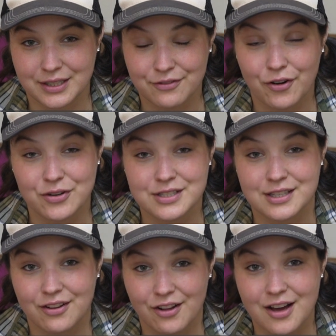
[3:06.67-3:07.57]
folks,
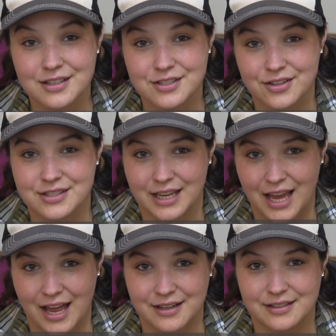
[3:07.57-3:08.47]
the clock starts
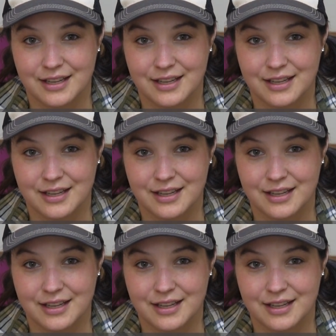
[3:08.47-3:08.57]
again,